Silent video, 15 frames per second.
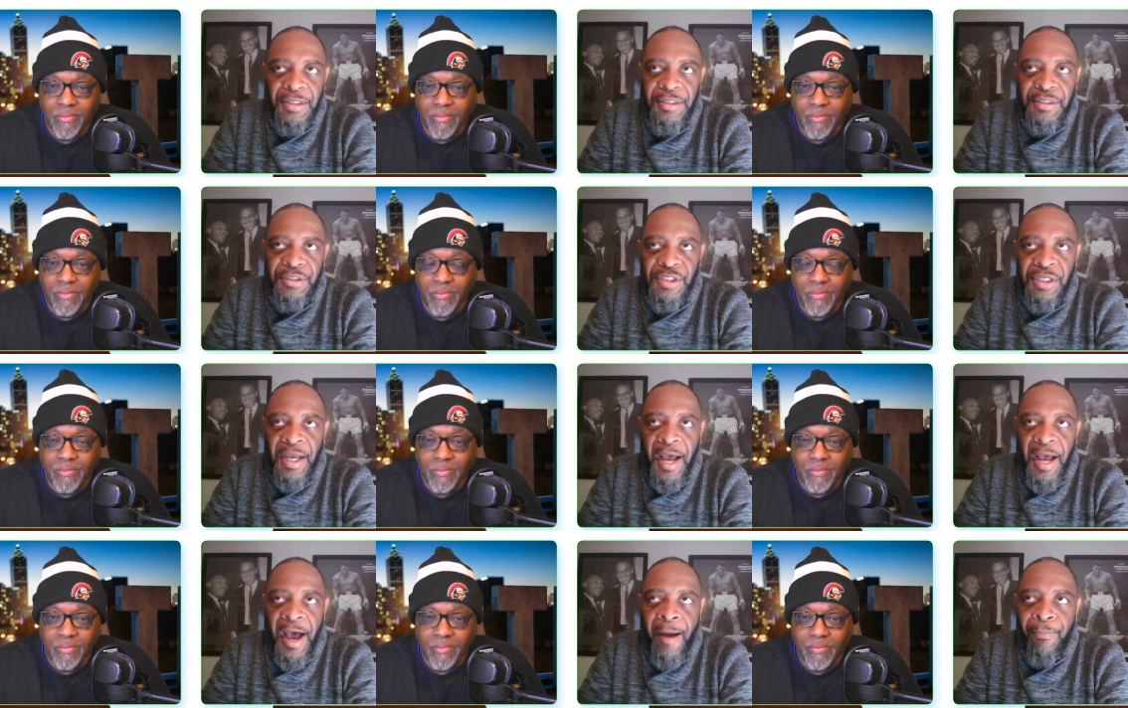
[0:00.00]

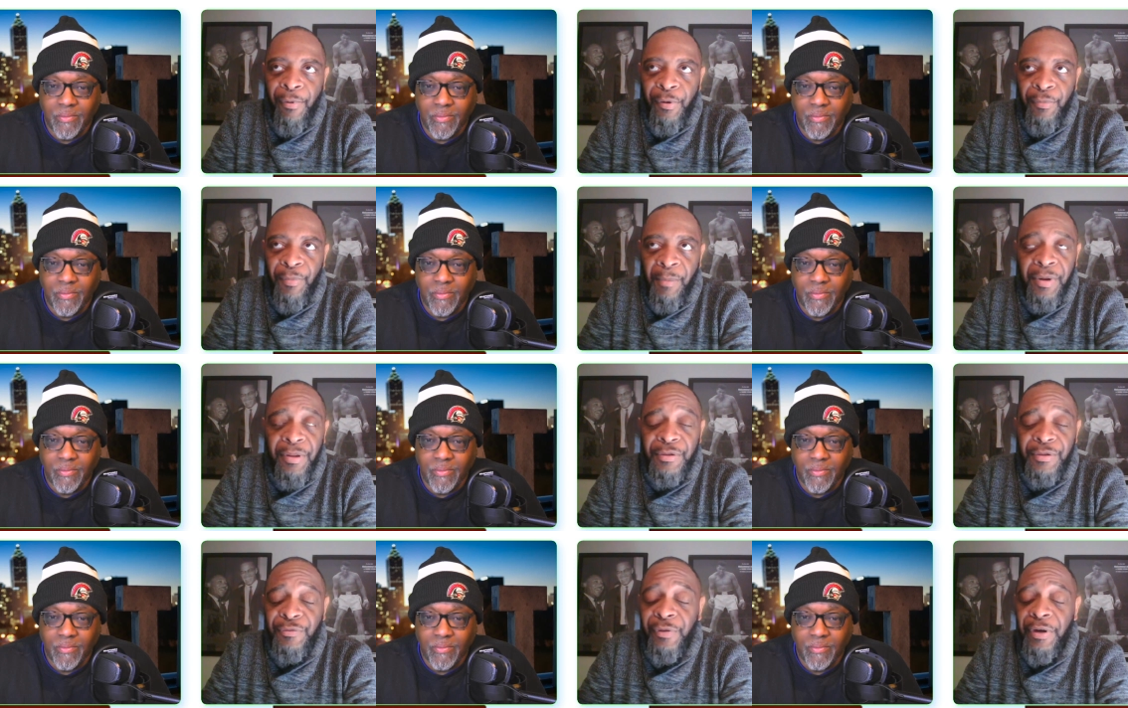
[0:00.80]
Speaker 1: she op- my
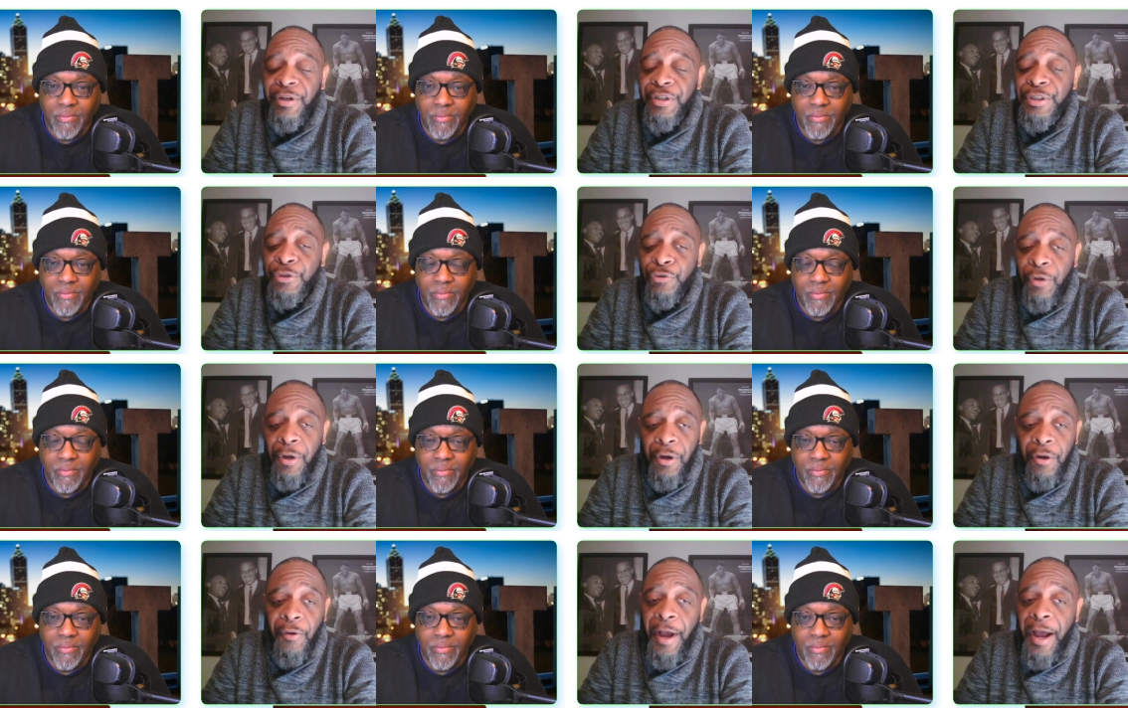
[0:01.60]
mother was very
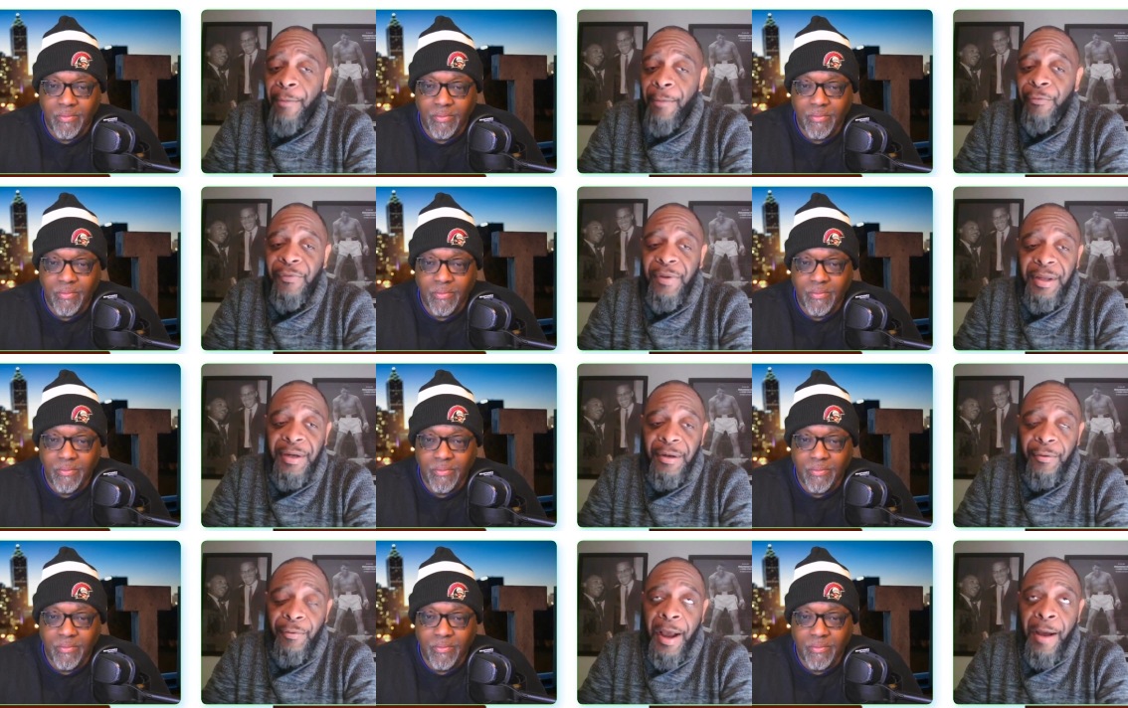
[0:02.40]
strong
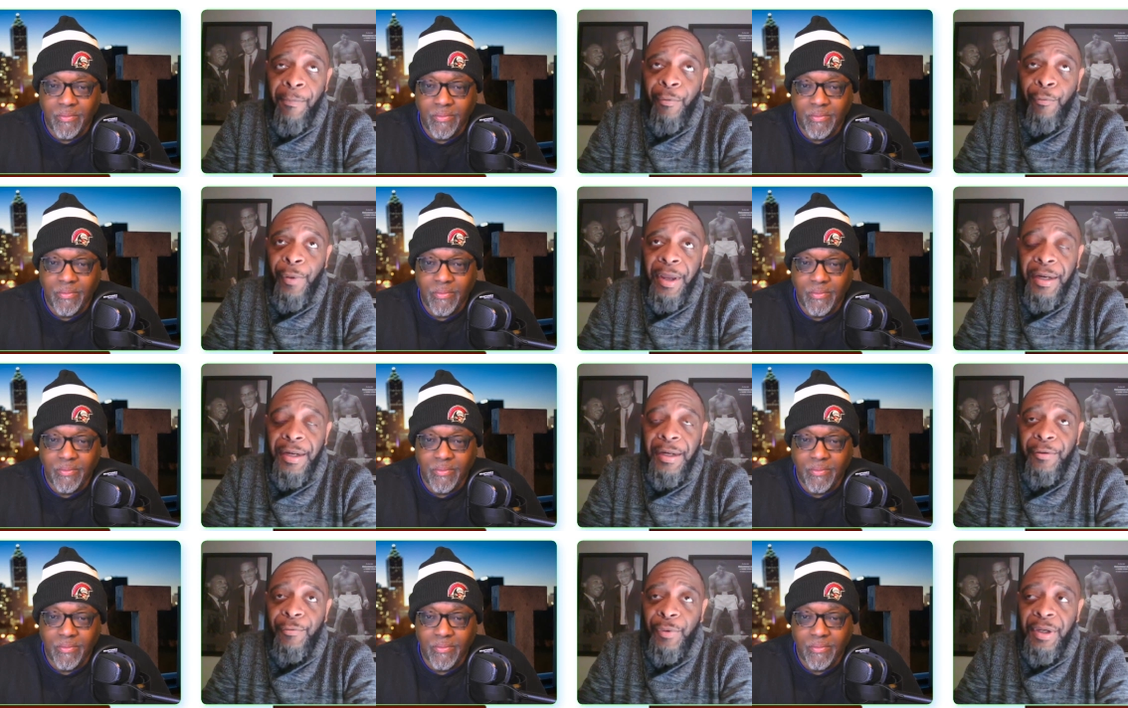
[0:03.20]
operated
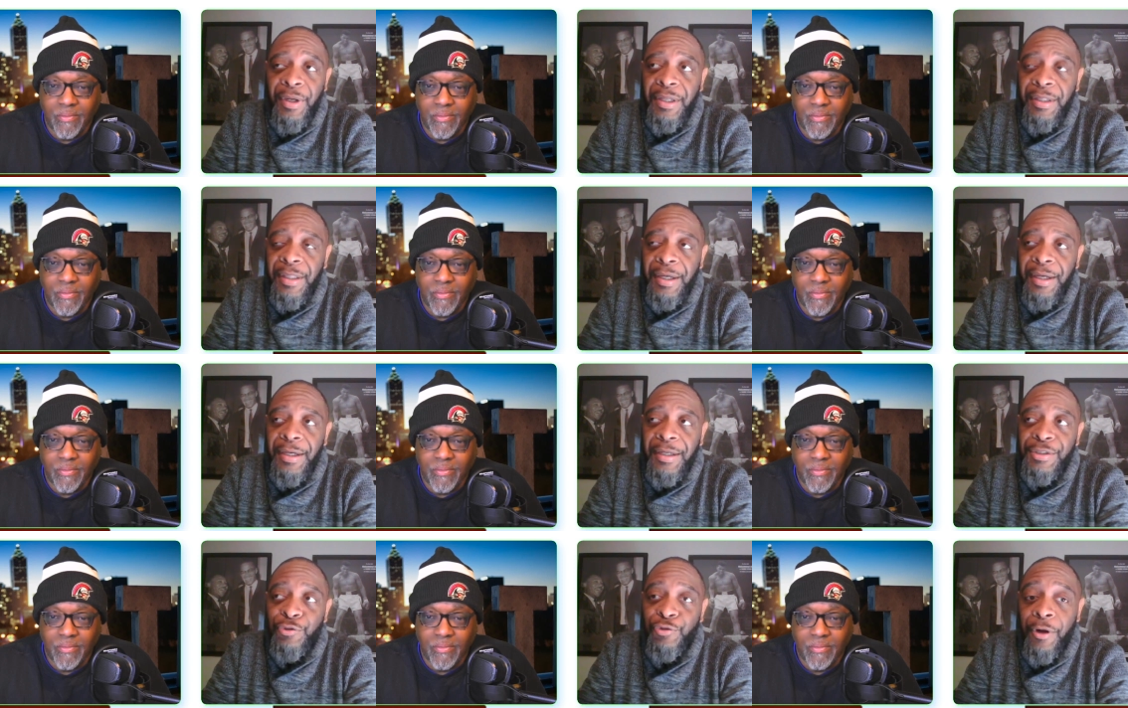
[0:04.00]
operated with
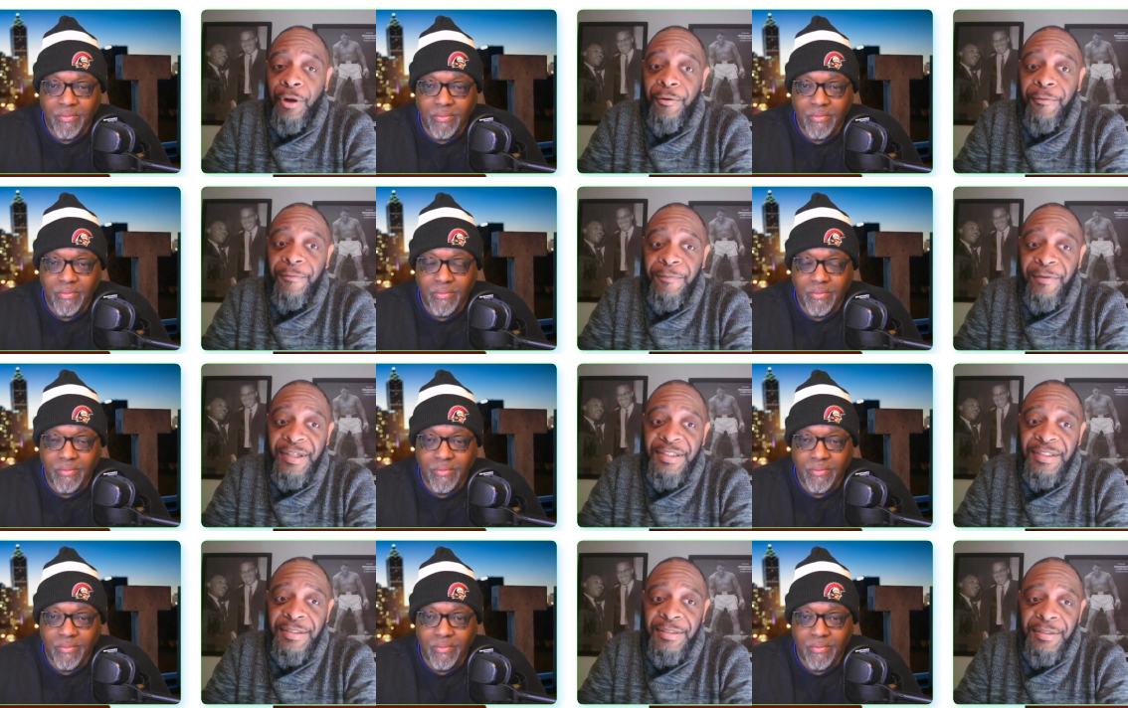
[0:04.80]
uh, strong
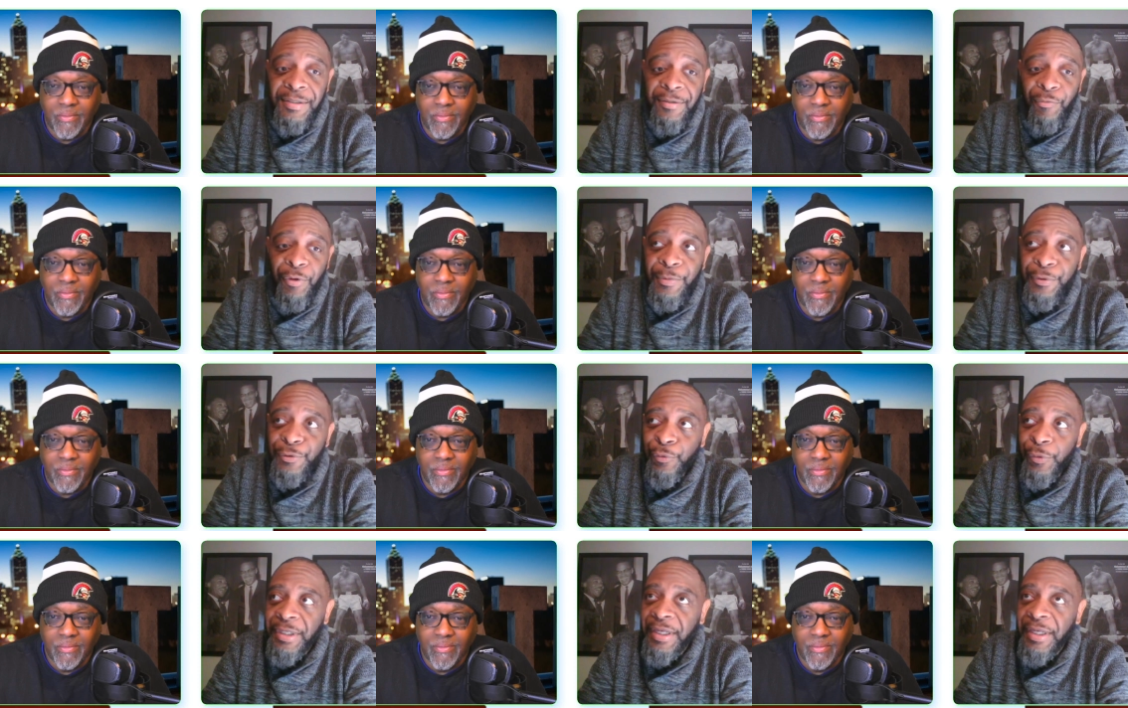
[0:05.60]
fists read
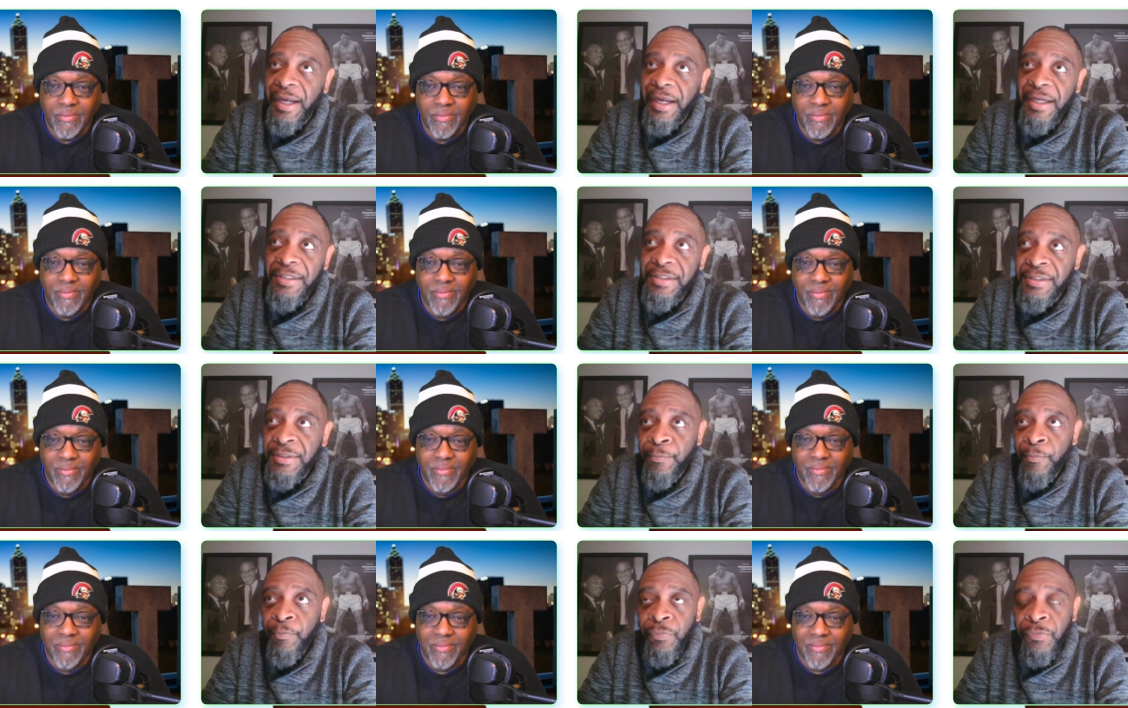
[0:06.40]
between the lines
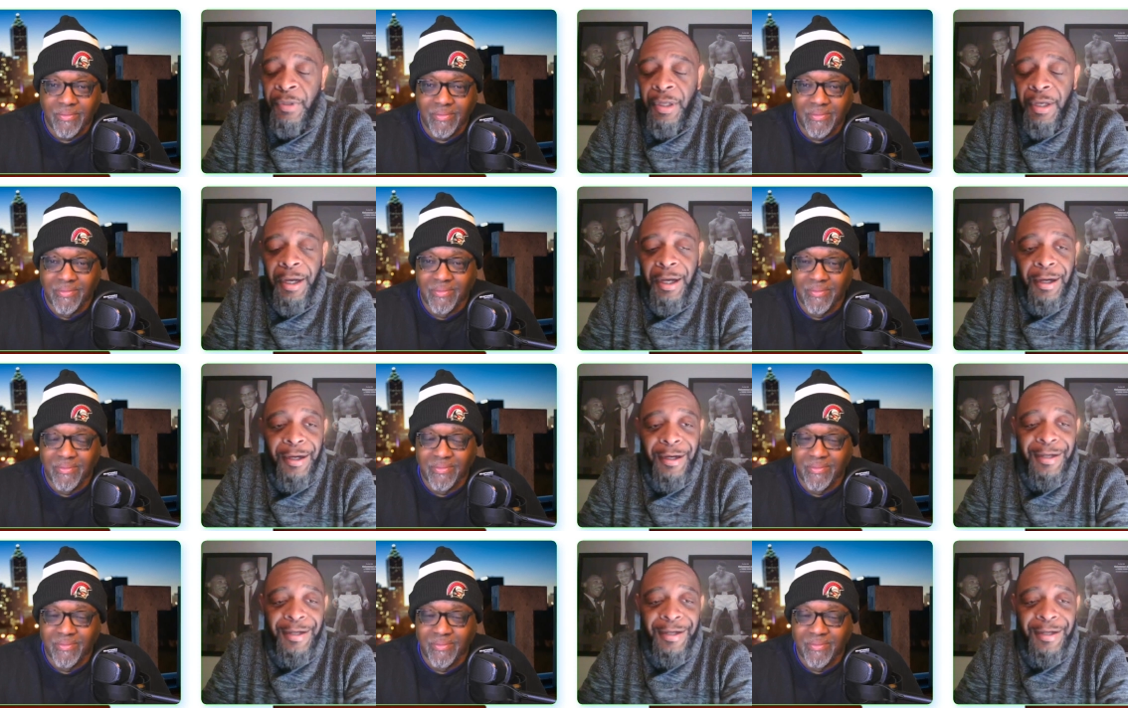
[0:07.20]
mm-hmm. uh,